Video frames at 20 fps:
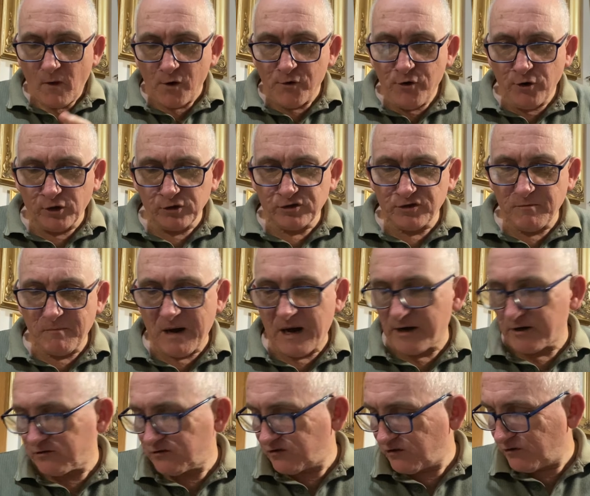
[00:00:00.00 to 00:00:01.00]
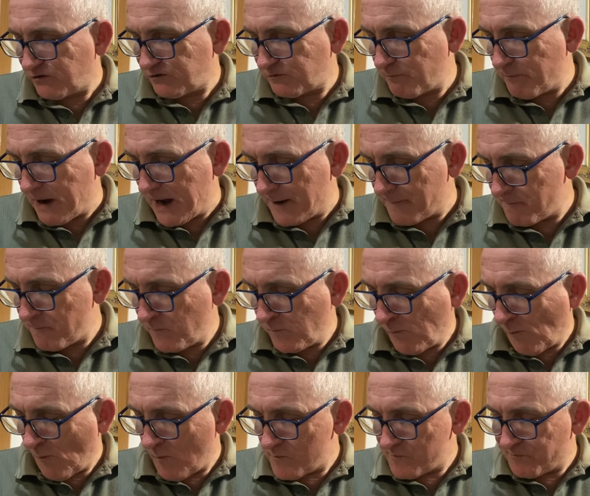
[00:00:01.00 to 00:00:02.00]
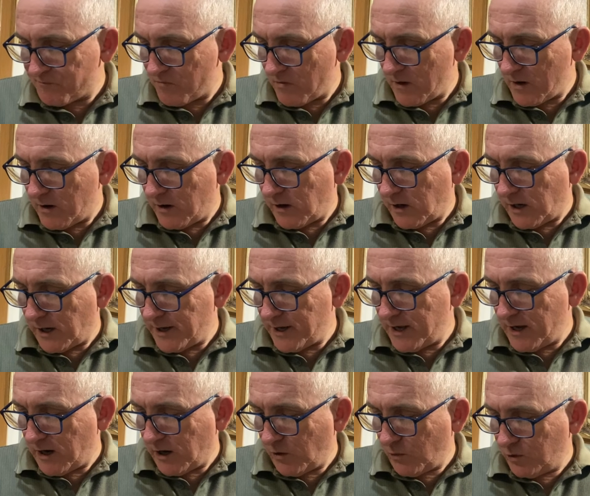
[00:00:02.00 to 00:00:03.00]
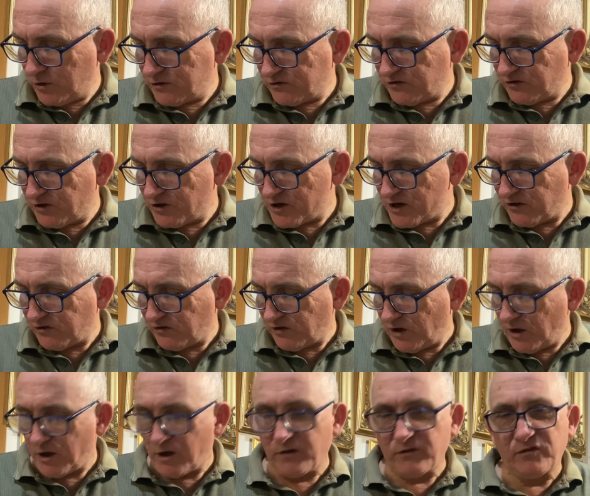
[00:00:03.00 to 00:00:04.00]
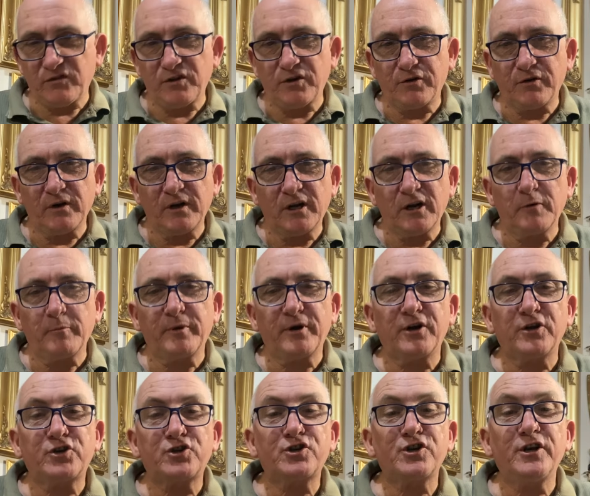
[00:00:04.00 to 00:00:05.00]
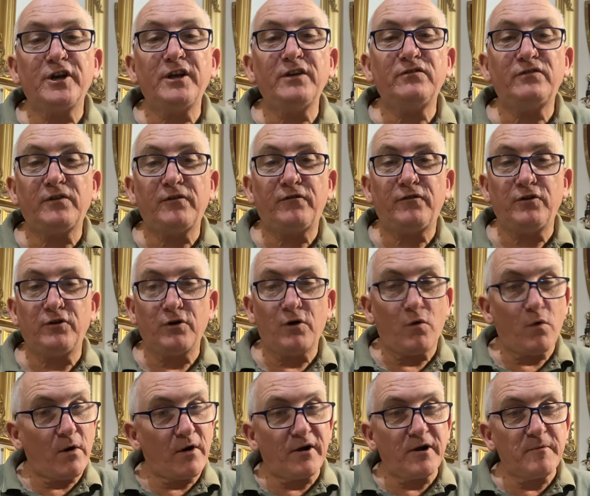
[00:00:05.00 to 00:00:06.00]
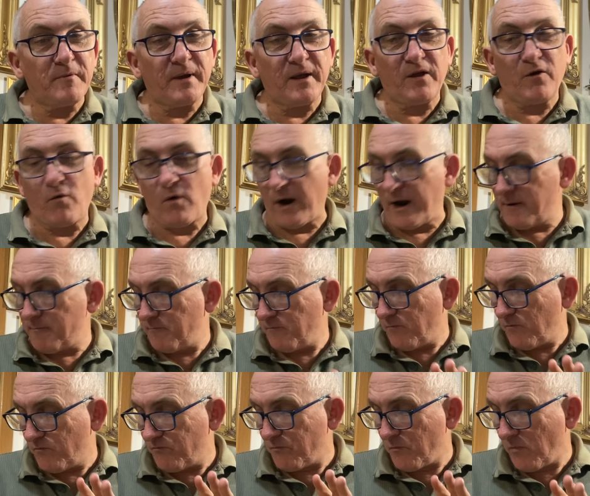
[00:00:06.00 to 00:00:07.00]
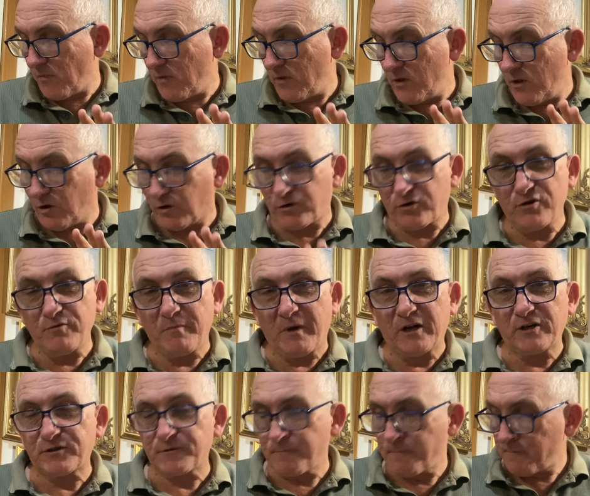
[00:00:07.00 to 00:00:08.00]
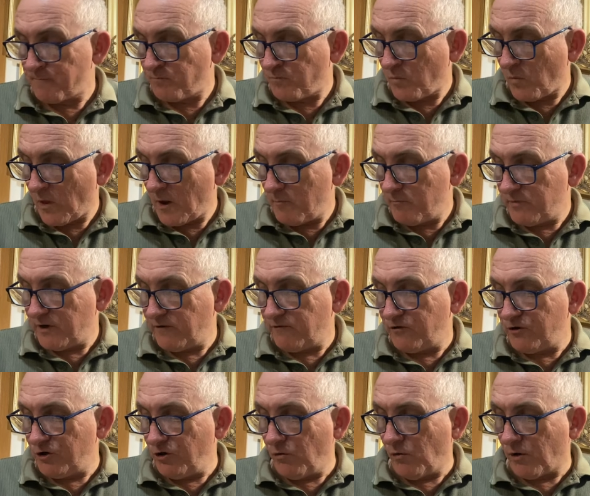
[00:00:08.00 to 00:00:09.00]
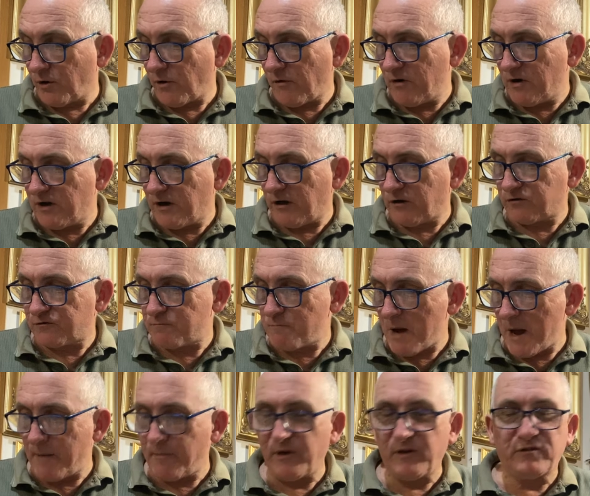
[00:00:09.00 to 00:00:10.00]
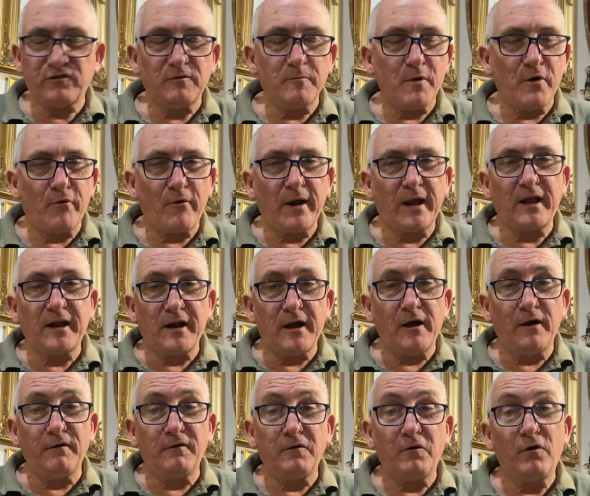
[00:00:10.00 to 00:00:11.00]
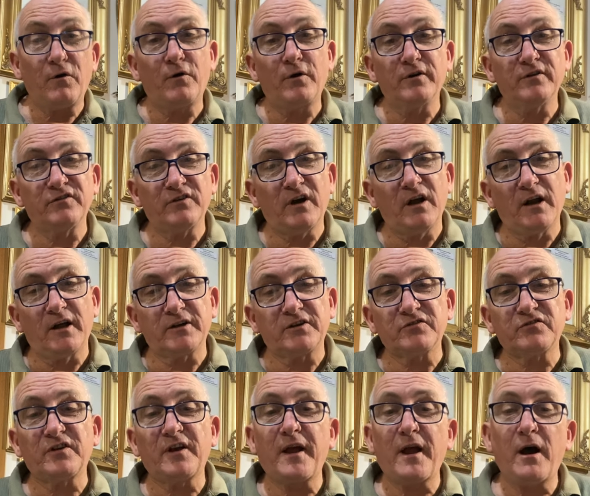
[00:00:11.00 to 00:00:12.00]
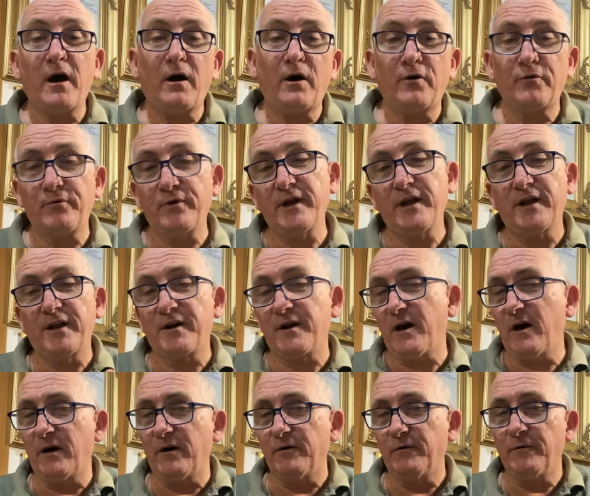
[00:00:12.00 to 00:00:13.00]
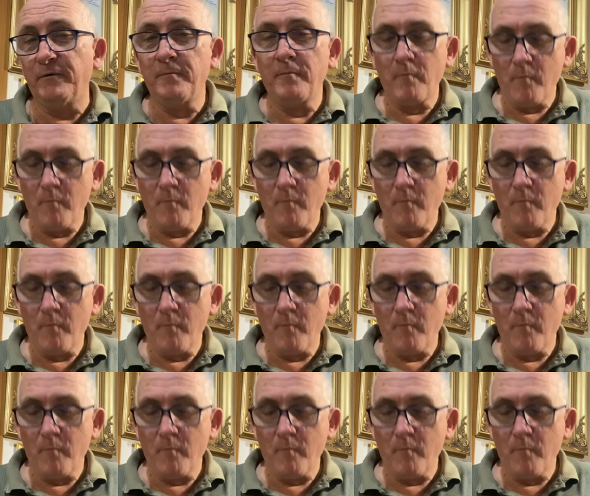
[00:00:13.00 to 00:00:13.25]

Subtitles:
not tomato sauce, but I would suggest that you consider a little bit of cheese if you're not worried about your weight, not too much. But if you do want to indulge, maybe some oregano, or as I like to say, oregano,